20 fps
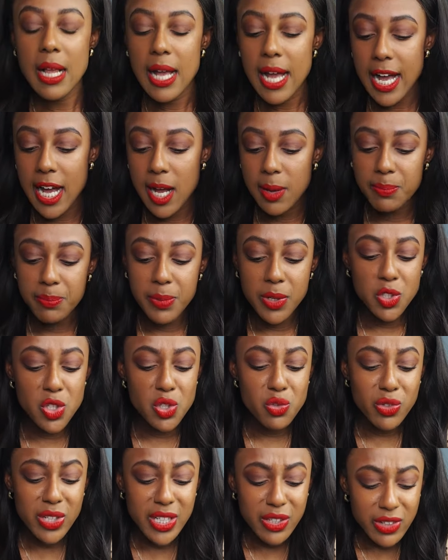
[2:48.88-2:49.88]
But it's
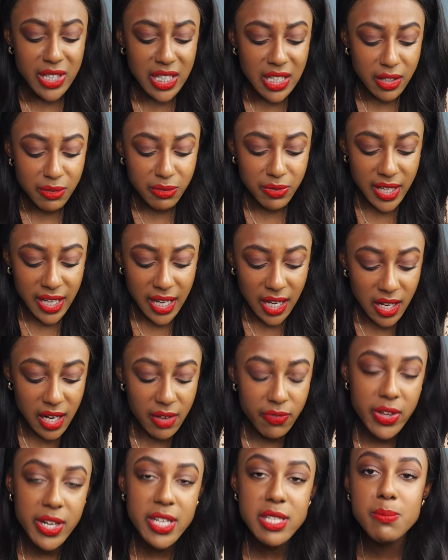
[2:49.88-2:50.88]
just really, really lovely. I
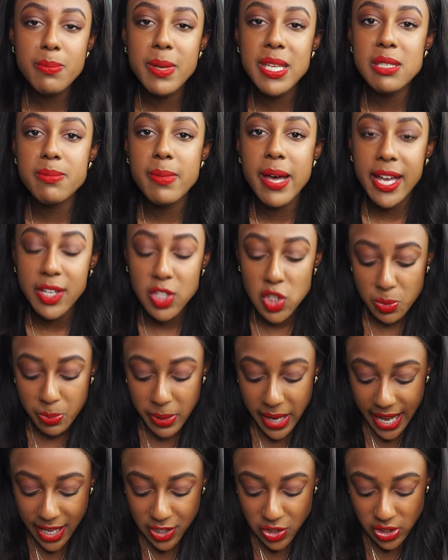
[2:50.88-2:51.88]
love that it's mismatched,
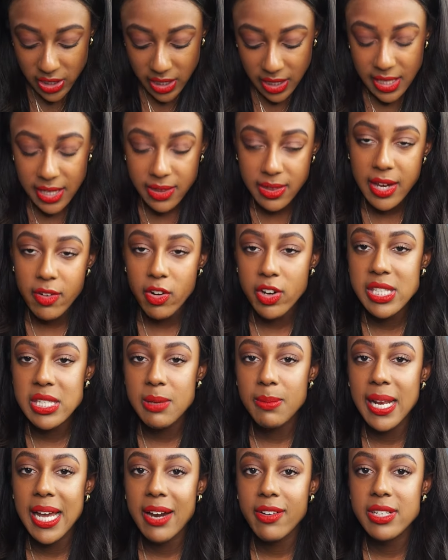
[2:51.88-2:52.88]
but actually that there are
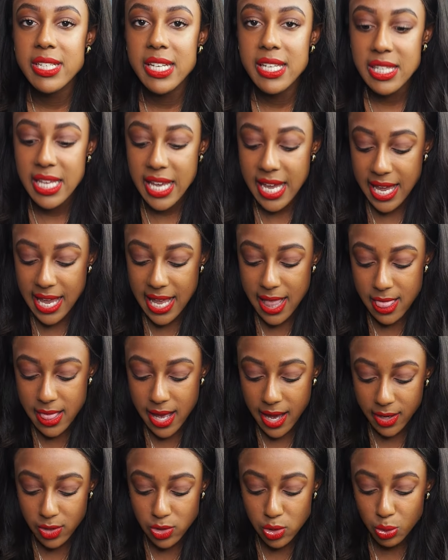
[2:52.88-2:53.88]
similarities there in
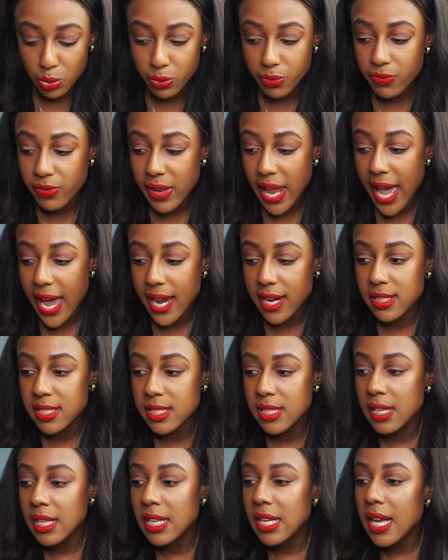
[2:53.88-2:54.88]
that it's all
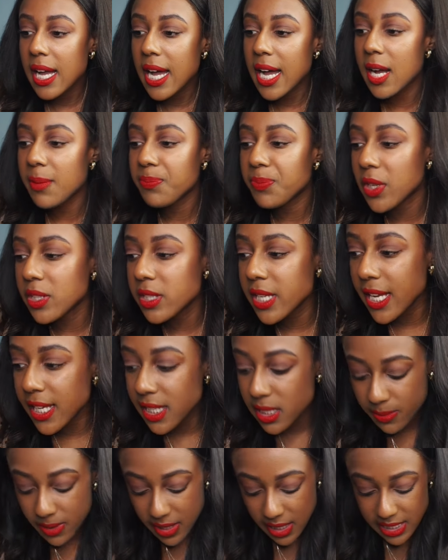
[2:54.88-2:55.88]
flecked. I'll take
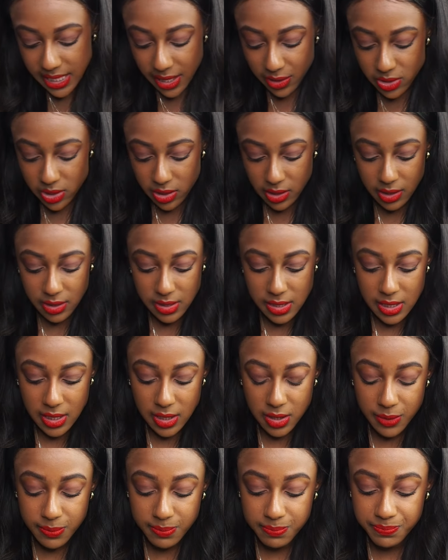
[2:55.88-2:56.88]
some of these out so you can see
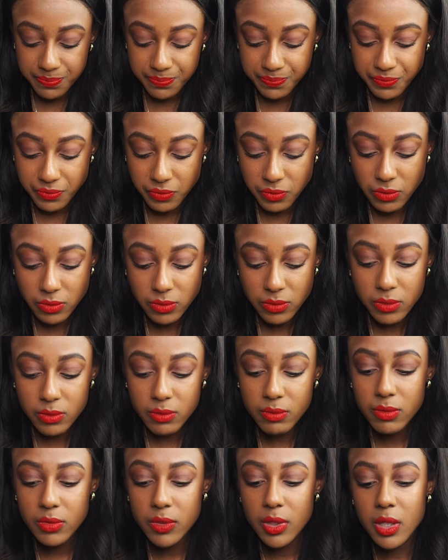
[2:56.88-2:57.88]
them.
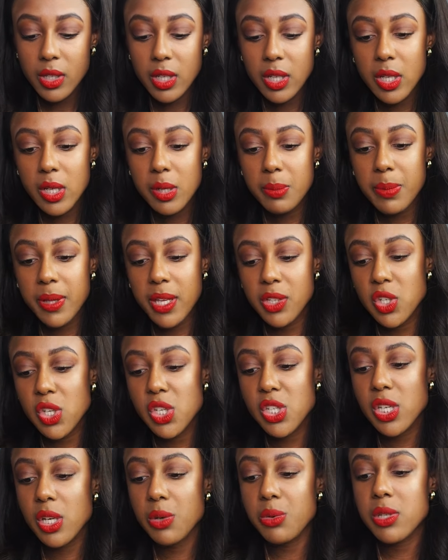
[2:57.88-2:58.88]
But they're
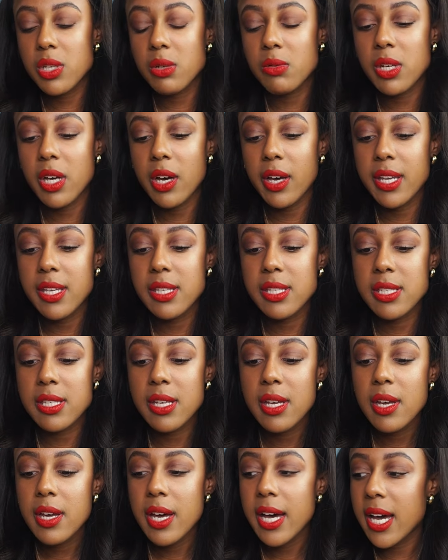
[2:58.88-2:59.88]
just so, so nice.
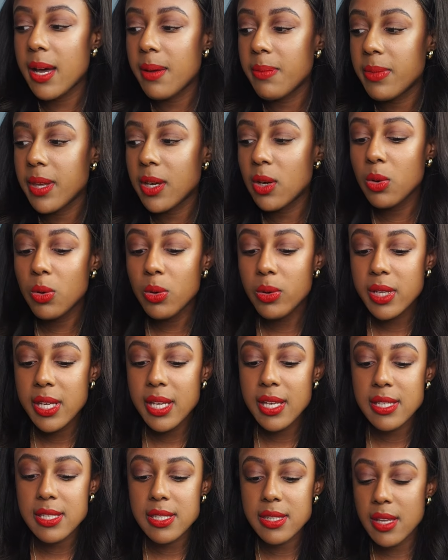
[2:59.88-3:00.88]
They call
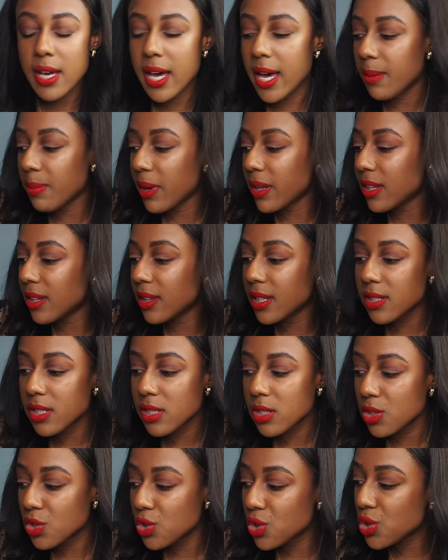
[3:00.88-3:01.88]
these, I think this is
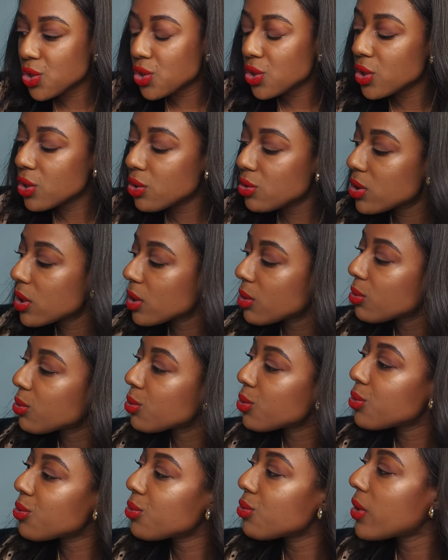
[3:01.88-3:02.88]
the Studio
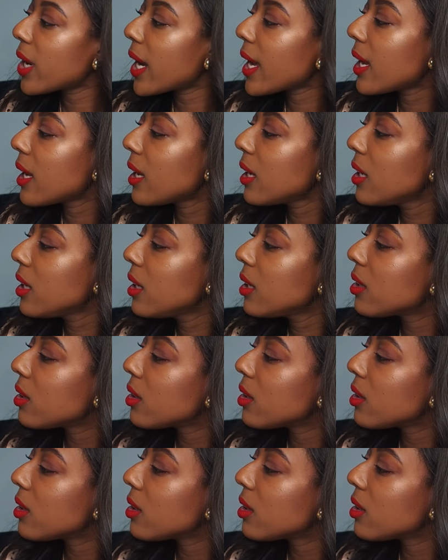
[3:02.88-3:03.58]
Grey.